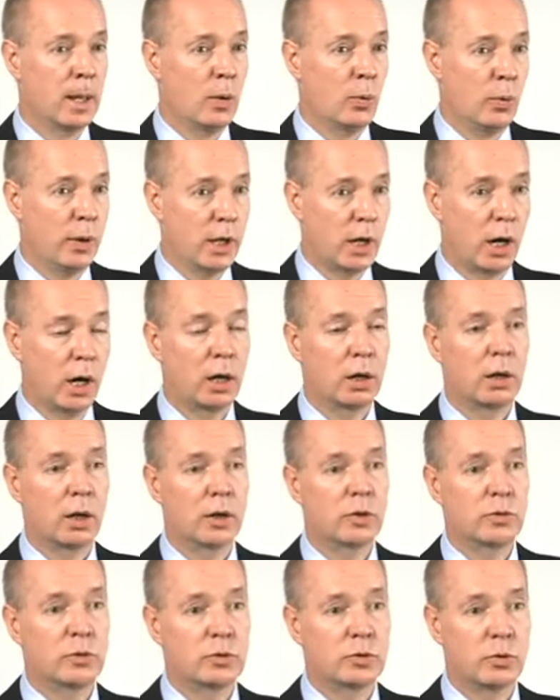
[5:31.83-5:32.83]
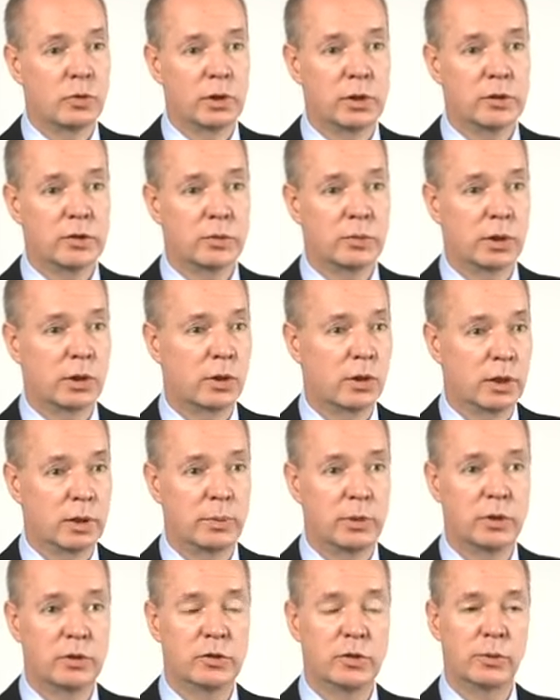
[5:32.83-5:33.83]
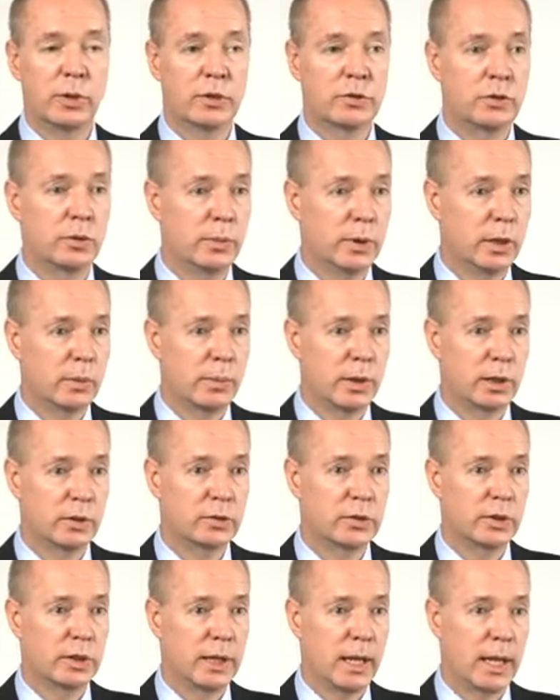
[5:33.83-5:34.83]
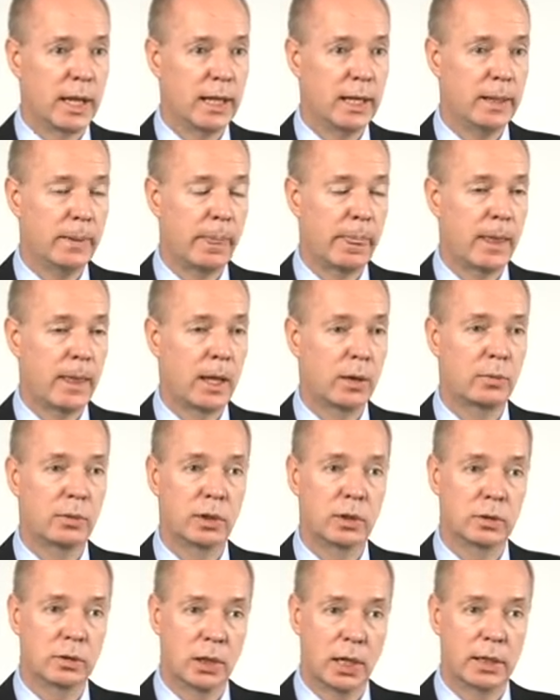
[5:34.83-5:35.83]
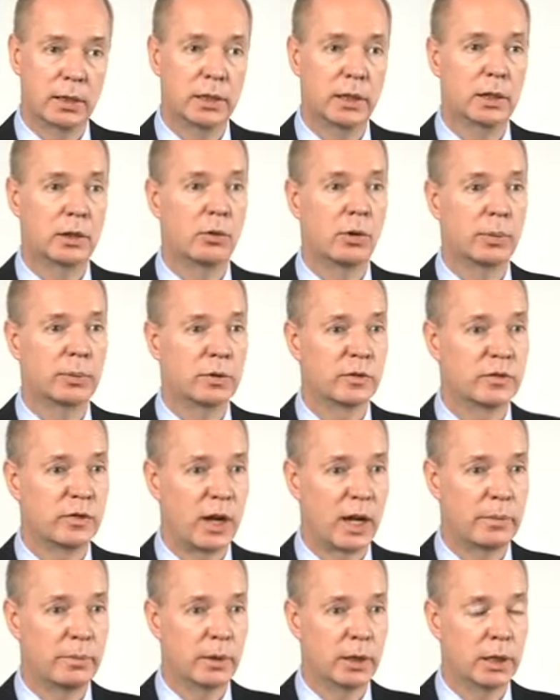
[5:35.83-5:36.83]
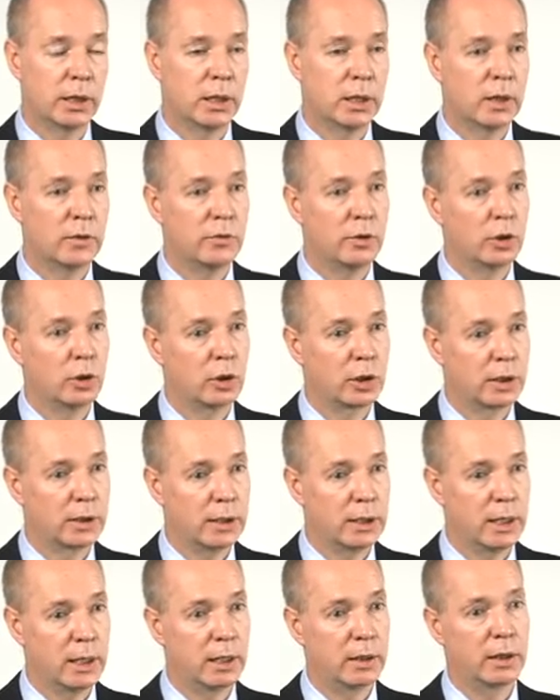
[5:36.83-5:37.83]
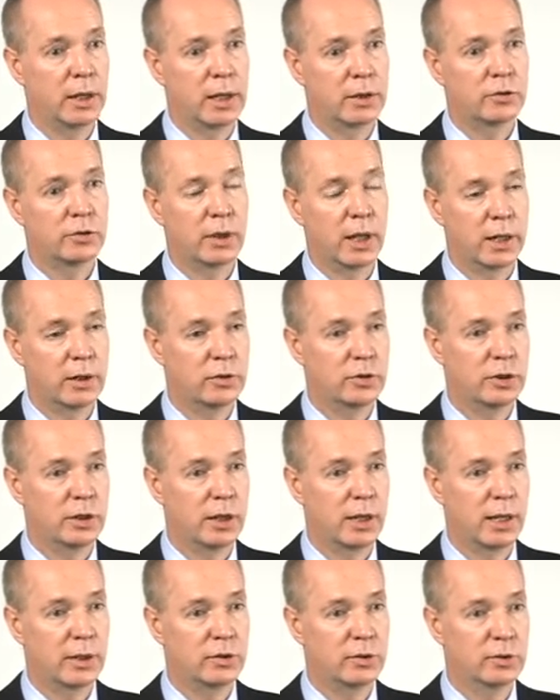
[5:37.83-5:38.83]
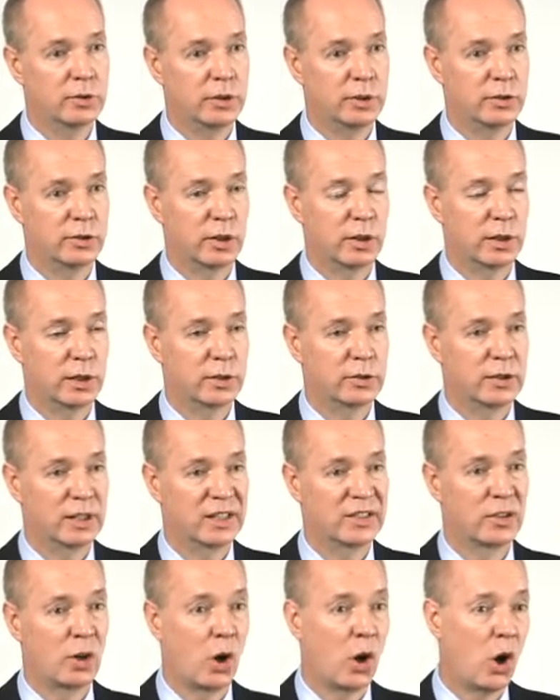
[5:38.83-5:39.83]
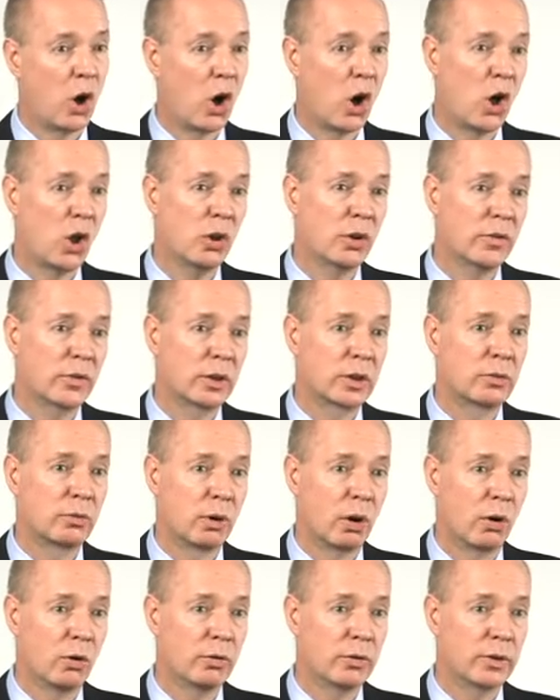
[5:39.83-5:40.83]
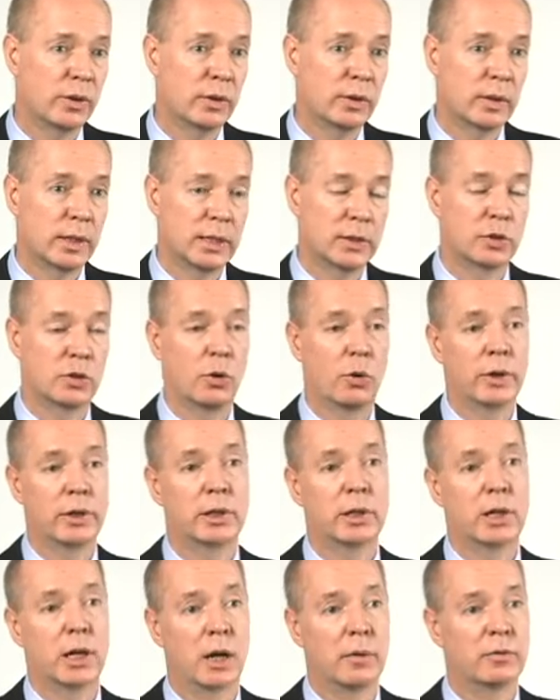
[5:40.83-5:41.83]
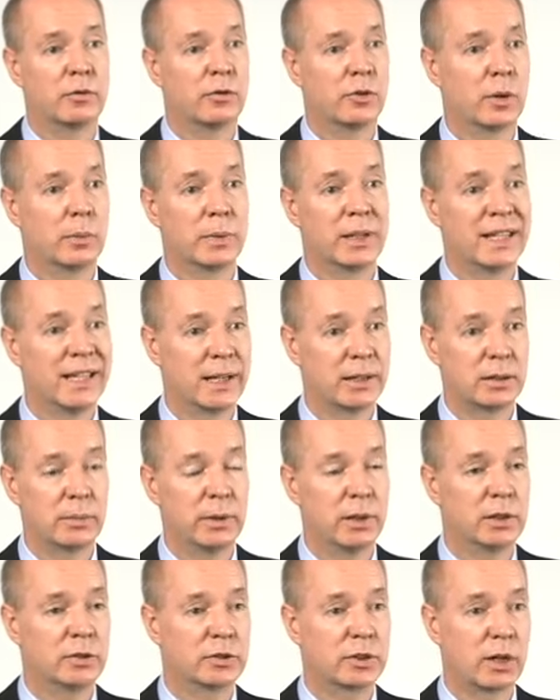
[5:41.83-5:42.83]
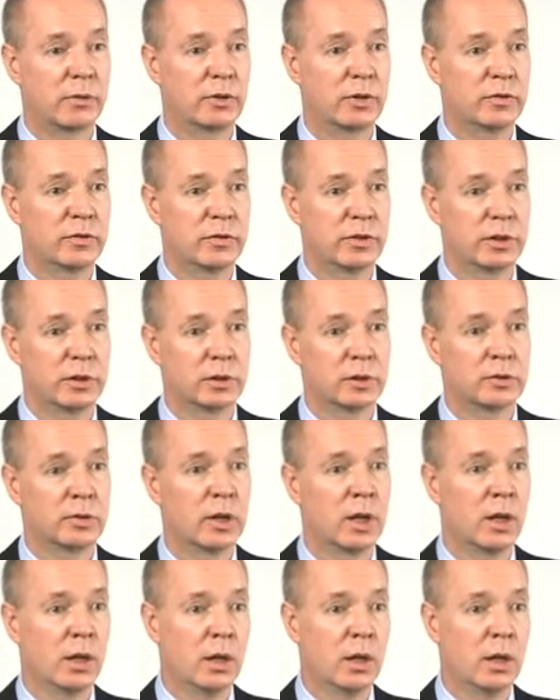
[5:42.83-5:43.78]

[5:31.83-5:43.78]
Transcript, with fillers: We are a large resource. We're currently producing around 2 million barrels a day, and we're likely to go up to 5 million. If you look at the International Energy Agency statistics, all of the growth is going to come from yet to be discovered fields,